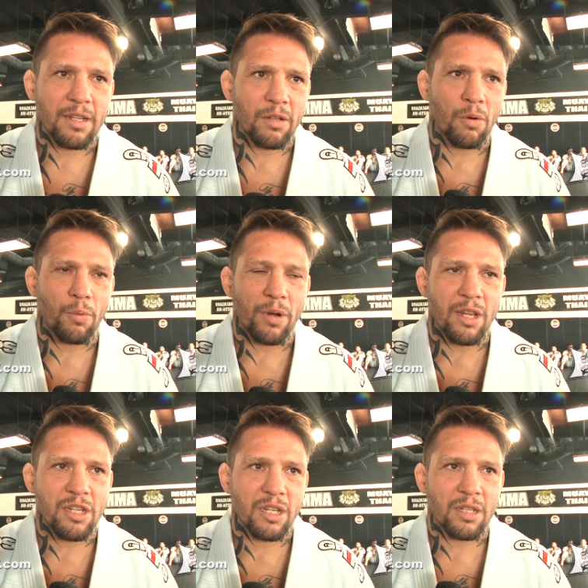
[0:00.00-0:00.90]
You know,
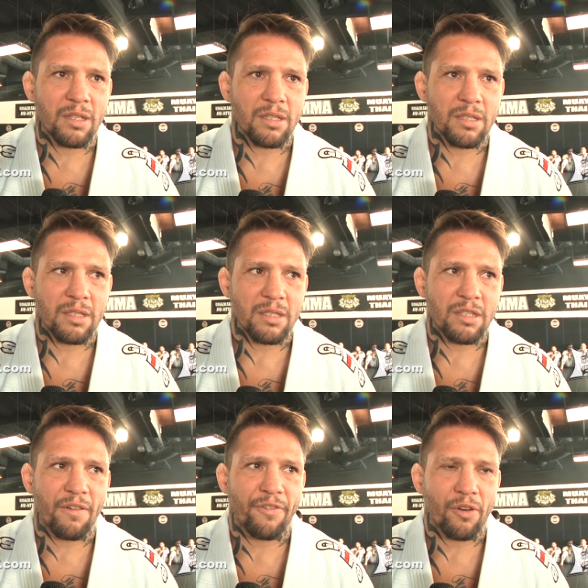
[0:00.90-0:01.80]
religion
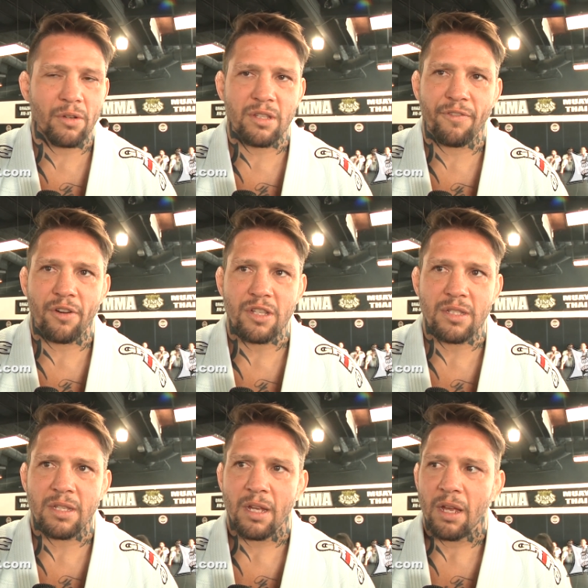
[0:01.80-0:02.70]
differ, difference